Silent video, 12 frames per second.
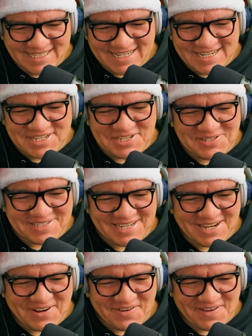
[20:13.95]
he's using
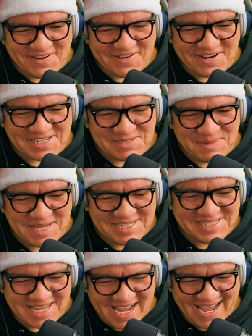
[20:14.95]

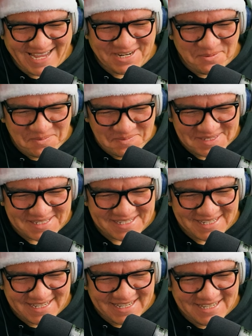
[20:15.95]
Christmas items
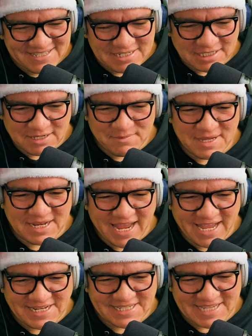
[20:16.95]
to commit
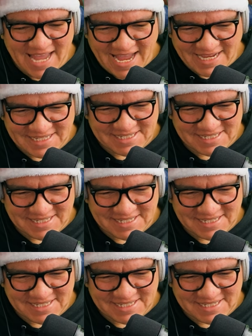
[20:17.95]
heinous acts.